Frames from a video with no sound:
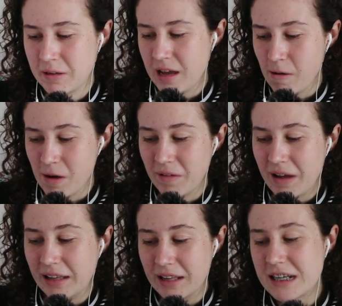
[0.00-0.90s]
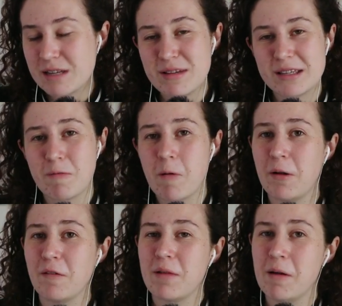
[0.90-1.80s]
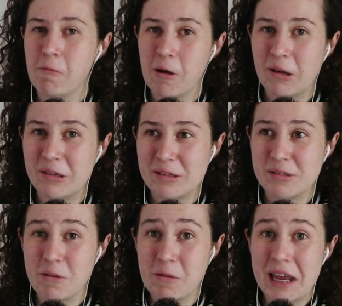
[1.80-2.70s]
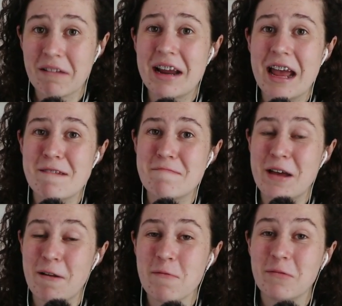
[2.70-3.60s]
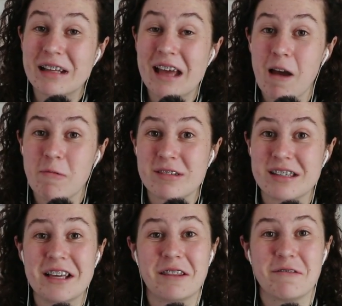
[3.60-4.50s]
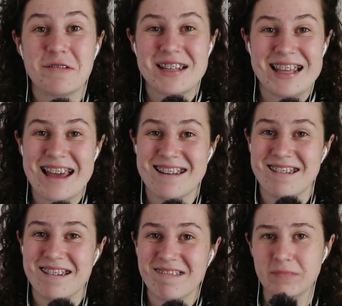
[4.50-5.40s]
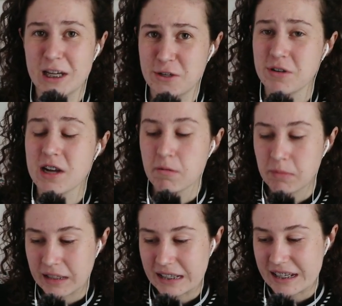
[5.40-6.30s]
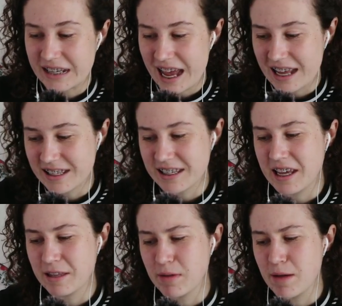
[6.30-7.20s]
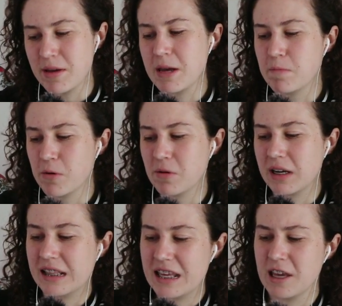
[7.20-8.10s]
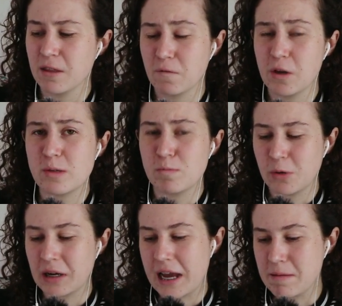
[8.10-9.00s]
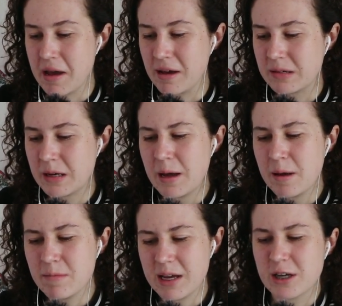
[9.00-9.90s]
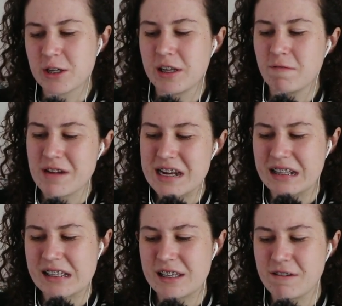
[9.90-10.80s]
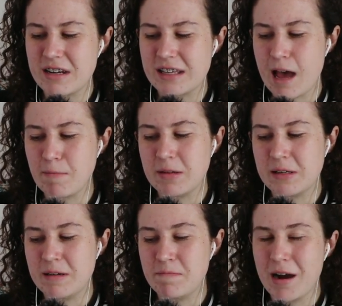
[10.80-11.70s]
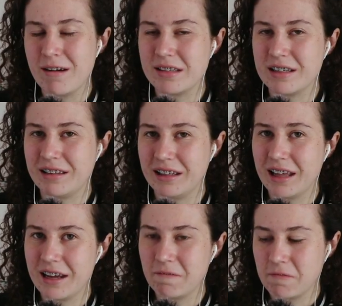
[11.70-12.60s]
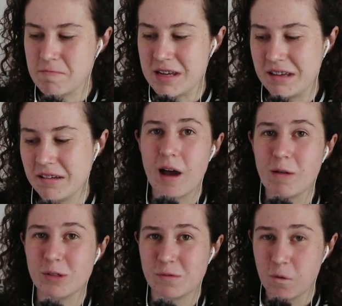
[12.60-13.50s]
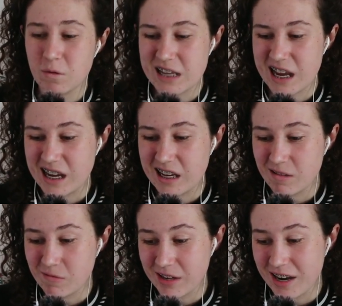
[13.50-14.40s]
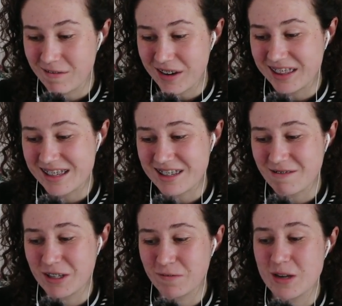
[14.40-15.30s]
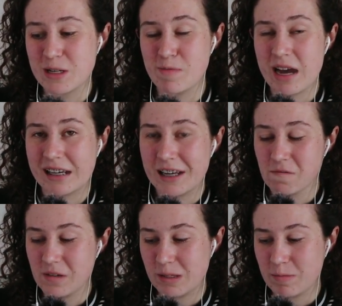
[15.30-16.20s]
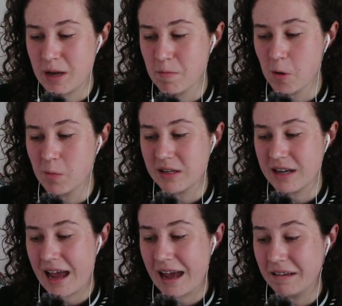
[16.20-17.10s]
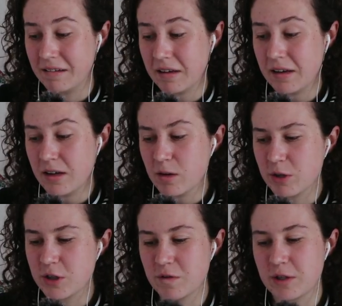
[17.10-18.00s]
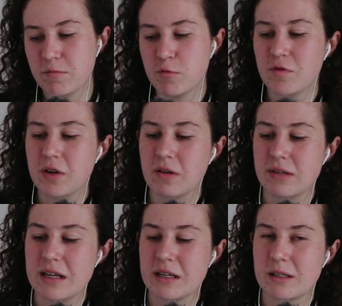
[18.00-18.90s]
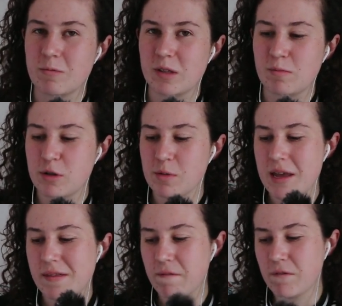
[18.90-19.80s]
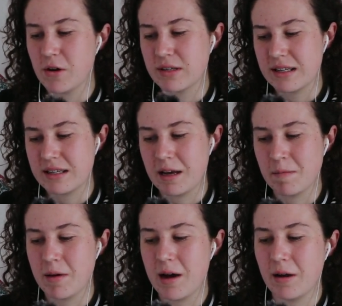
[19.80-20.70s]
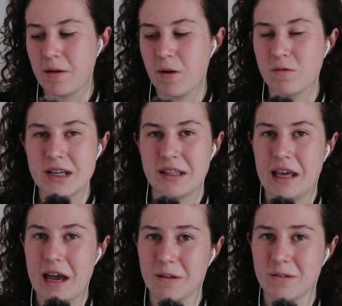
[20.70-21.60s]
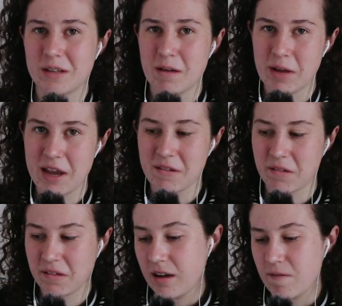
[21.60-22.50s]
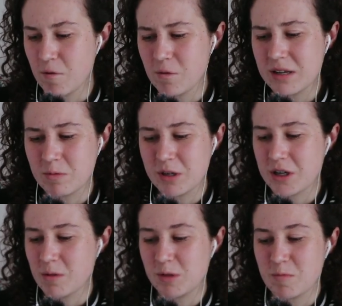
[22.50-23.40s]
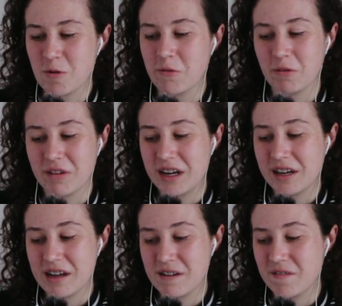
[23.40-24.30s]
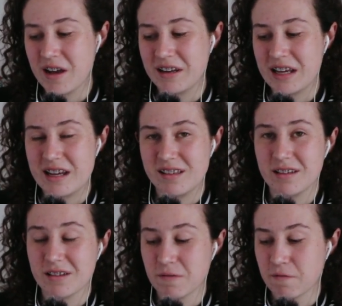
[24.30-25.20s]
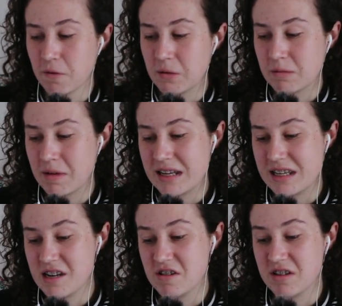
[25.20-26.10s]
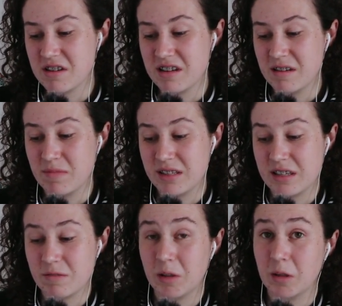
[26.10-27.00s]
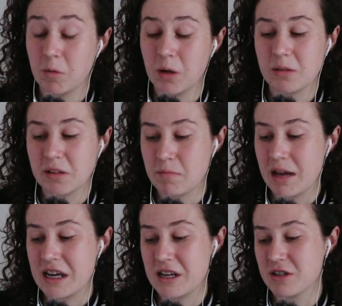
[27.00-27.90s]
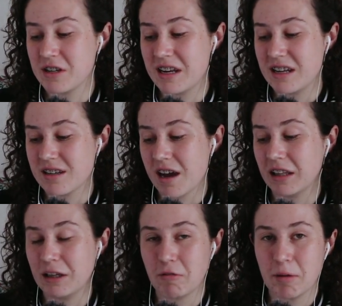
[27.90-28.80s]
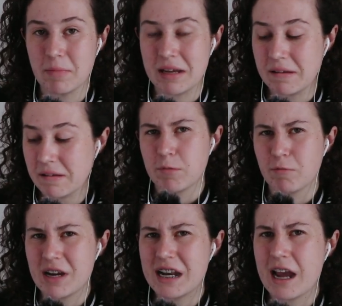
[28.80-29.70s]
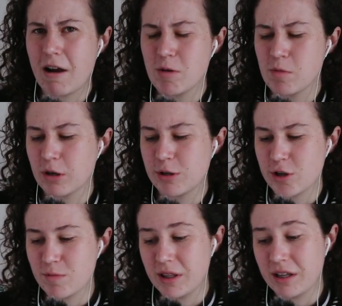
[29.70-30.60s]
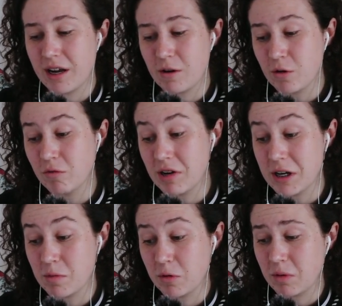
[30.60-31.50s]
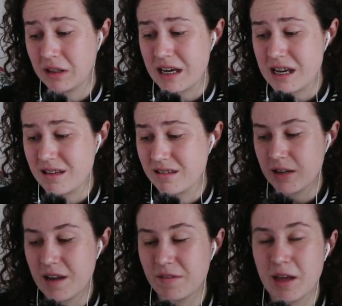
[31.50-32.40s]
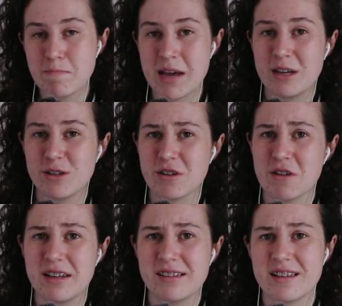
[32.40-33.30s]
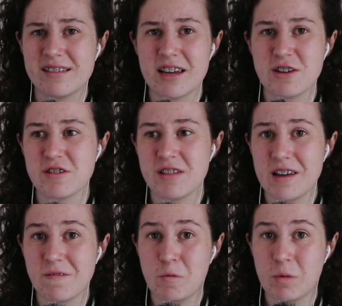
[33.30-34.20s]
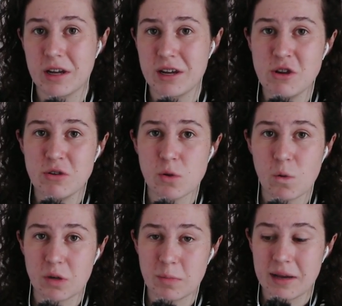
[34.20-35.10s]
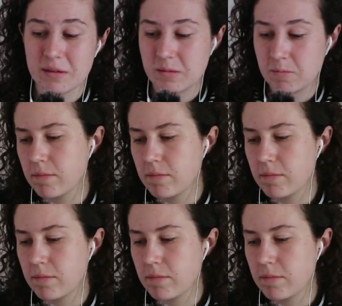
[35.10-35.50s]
However, I like to be someone of my word, so here I am, and hopefully I will see it through to the end. I should come clean and say that by being born in the year the first book came out, me actually reading the series happened embarrassingly late for me. I was 14 when I read the series front to back in every spare moment I had, which for some movie context was between the first and second part of Deathly Hallows coming out. I've always wished I was more of a reader and found it easier to focus my attention and persist when the words on the page didn't entirely grip me, but reading Harry Potter showed me that I could read a book with ease have that page-turning sensation that everyone I knew talked about.